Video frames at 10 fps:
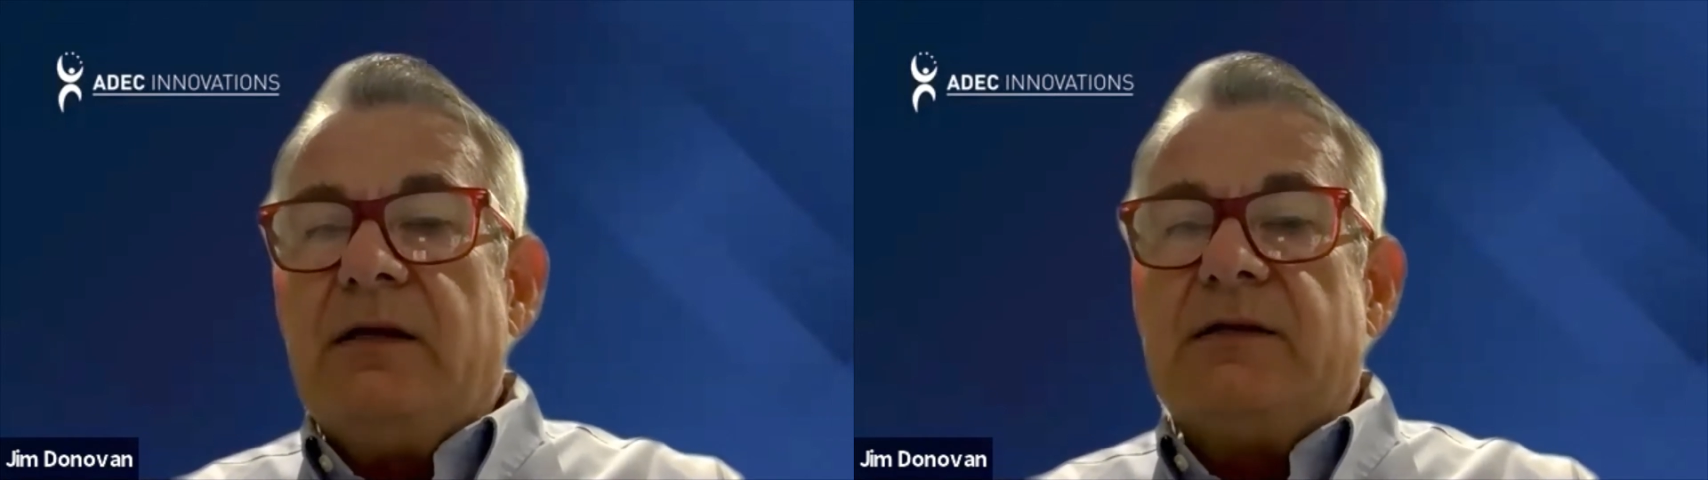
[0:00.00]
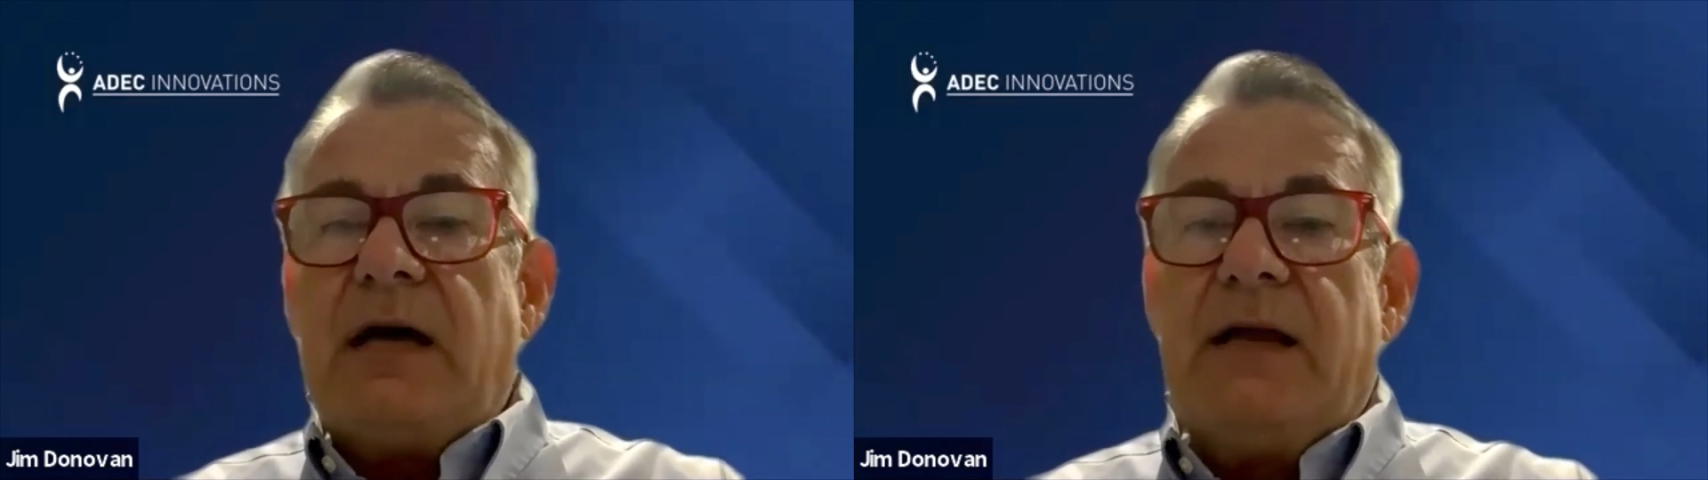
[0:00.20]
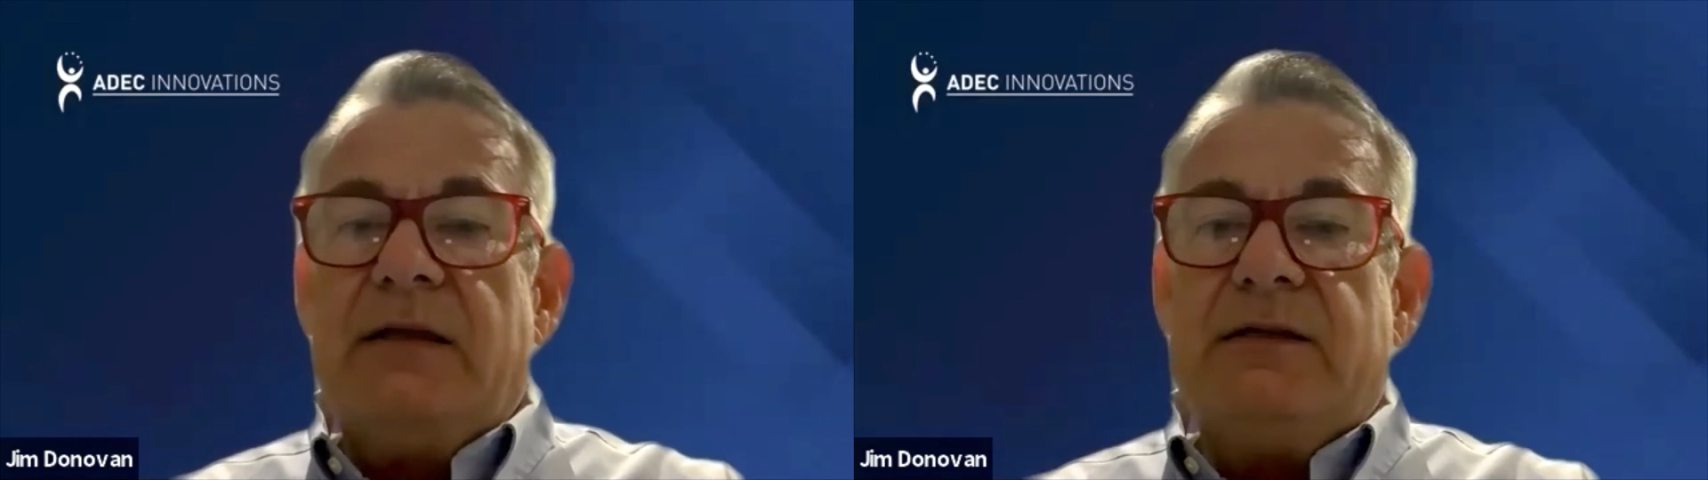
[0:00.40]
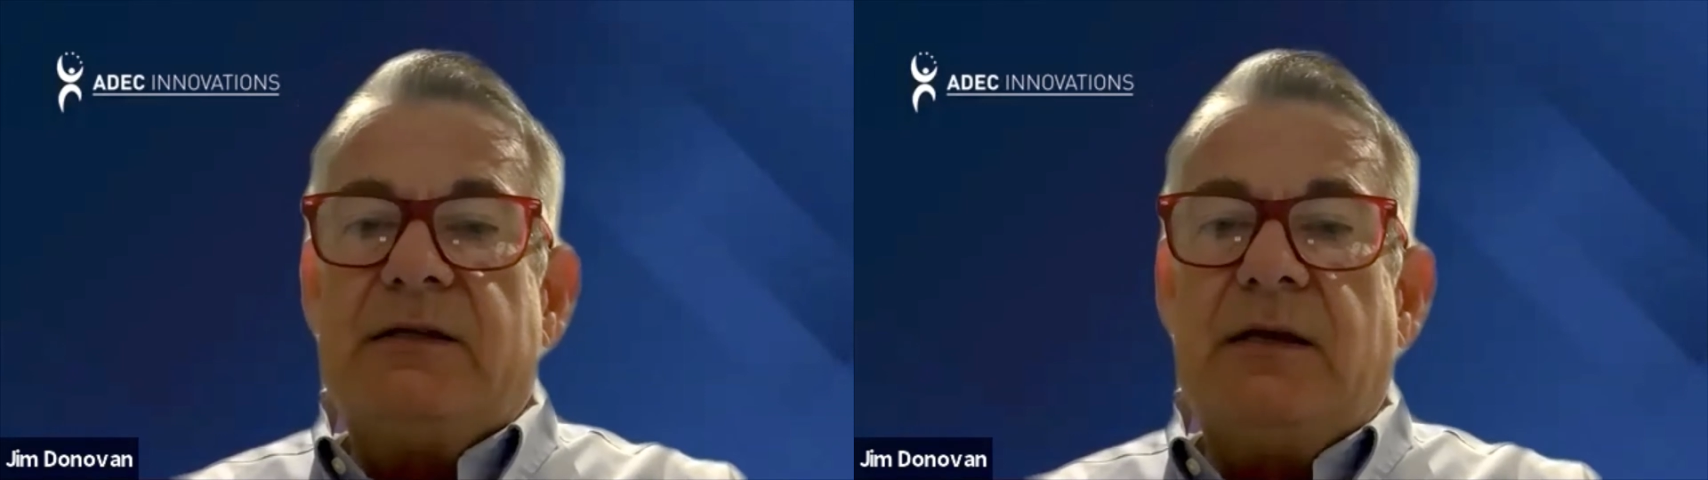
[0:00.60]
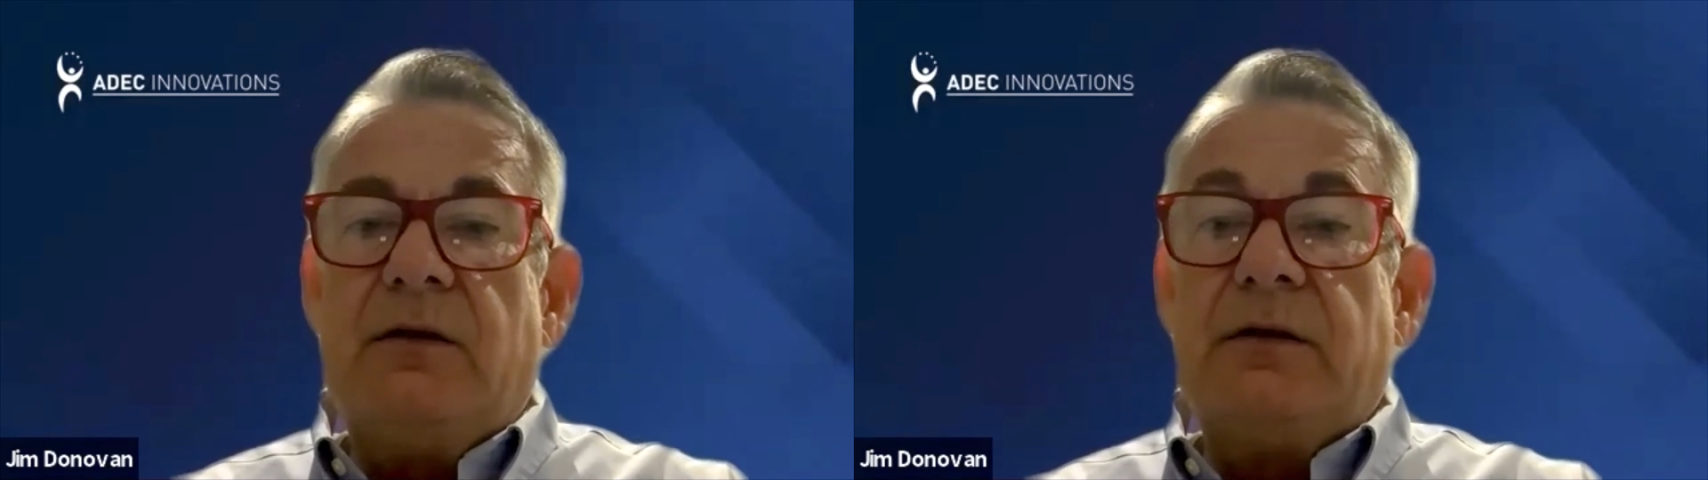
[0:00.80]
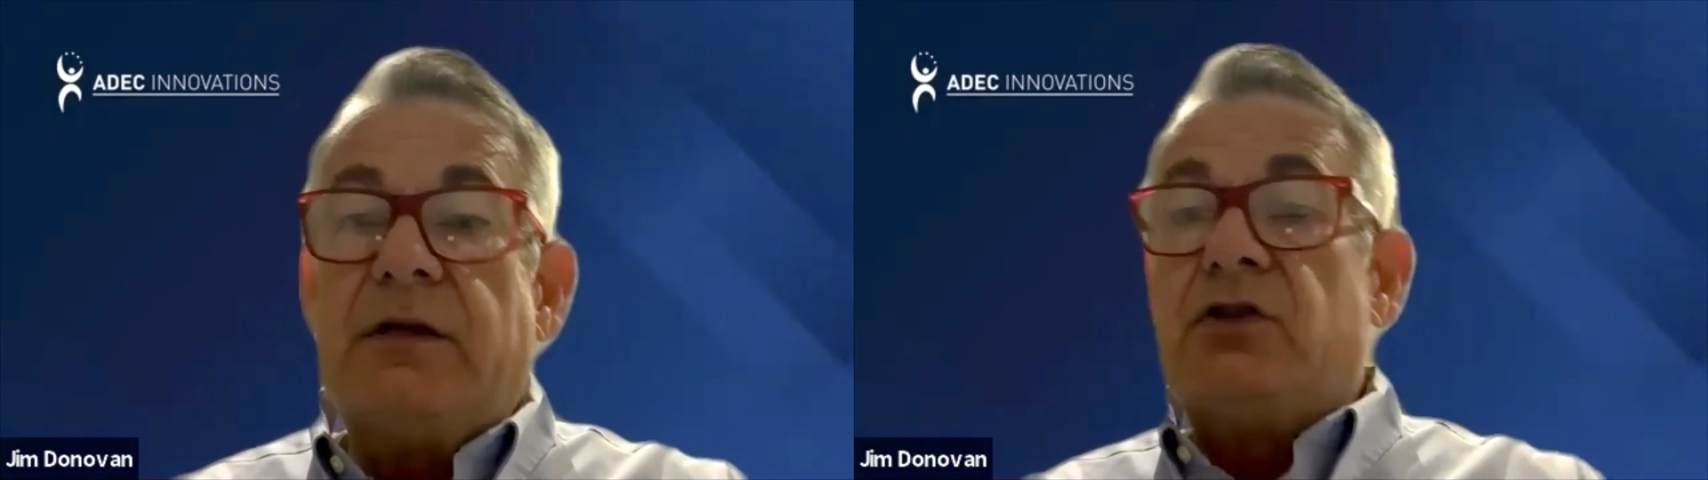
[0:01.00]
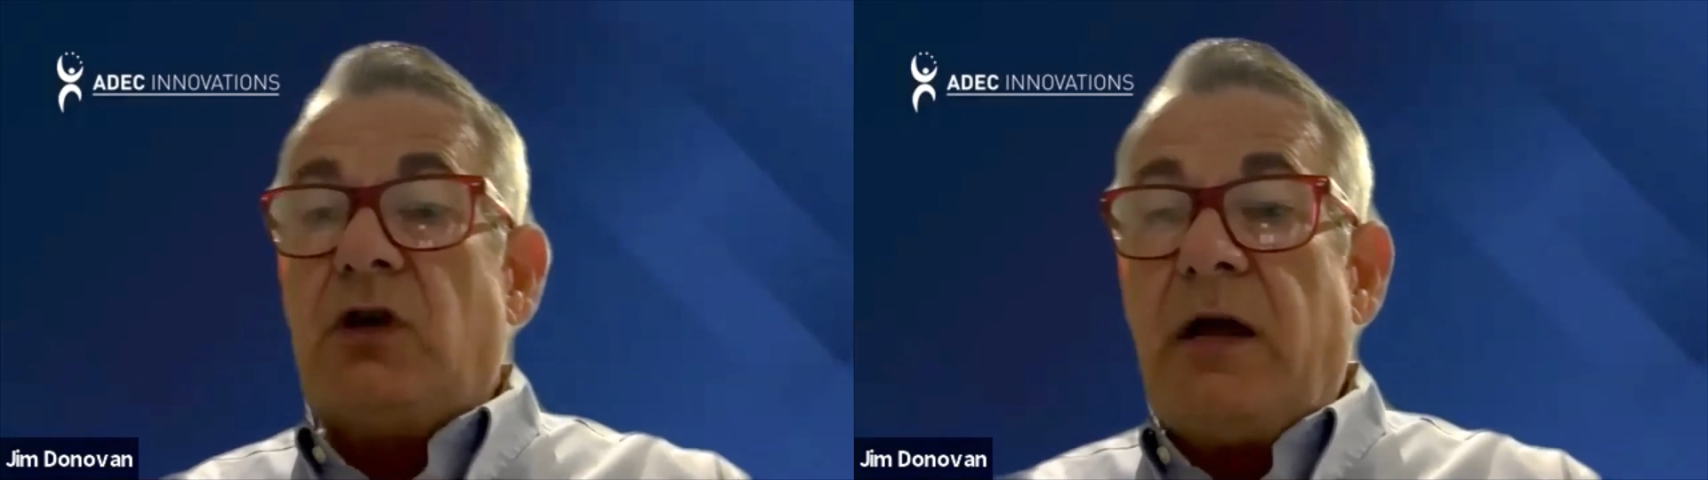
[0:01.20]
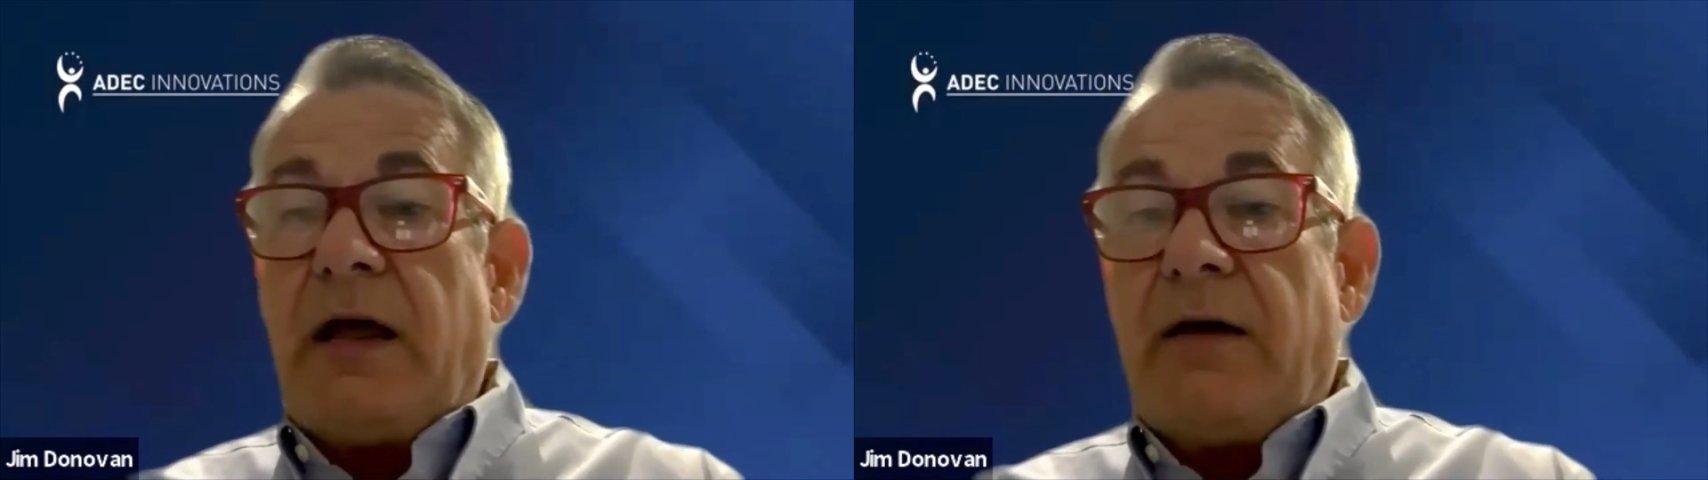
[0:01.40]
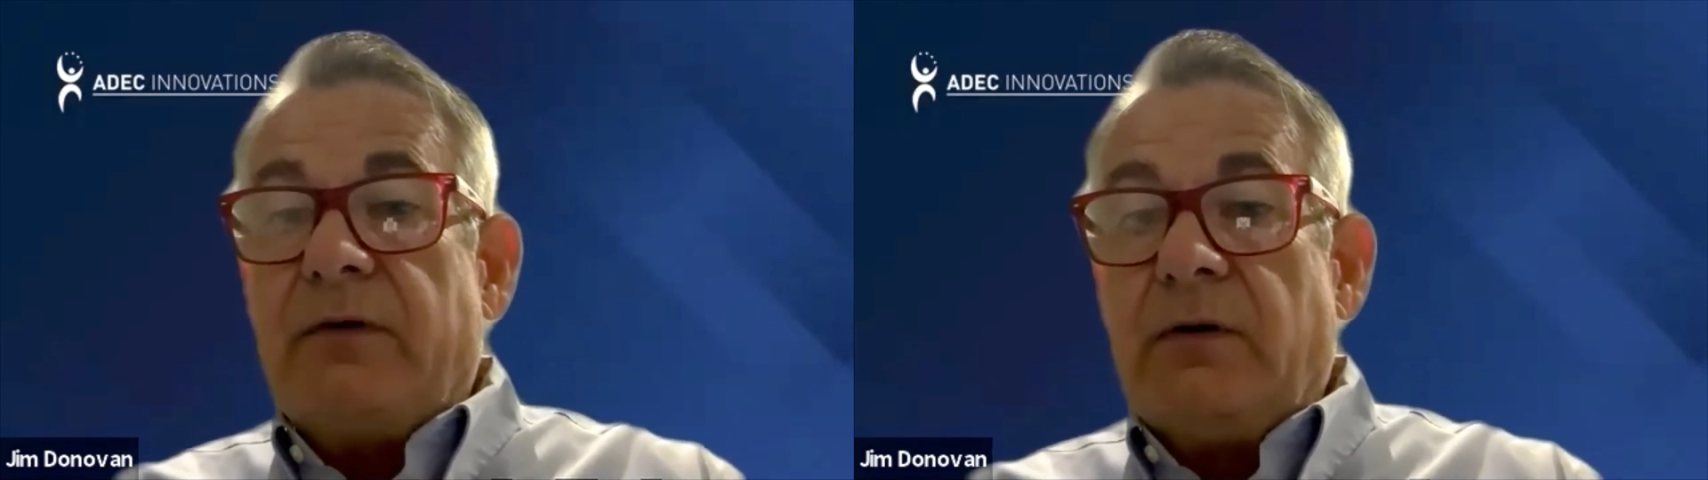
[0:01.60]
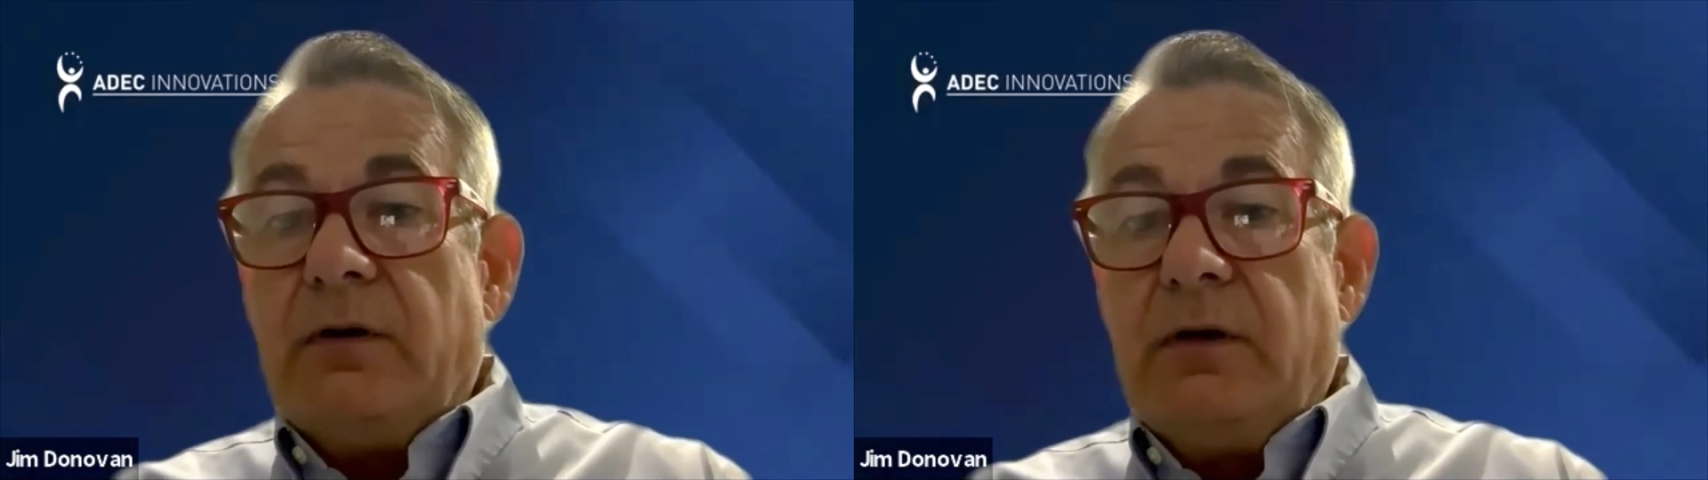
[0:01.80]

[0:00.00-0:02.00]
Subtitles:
is highly skilled and sought after,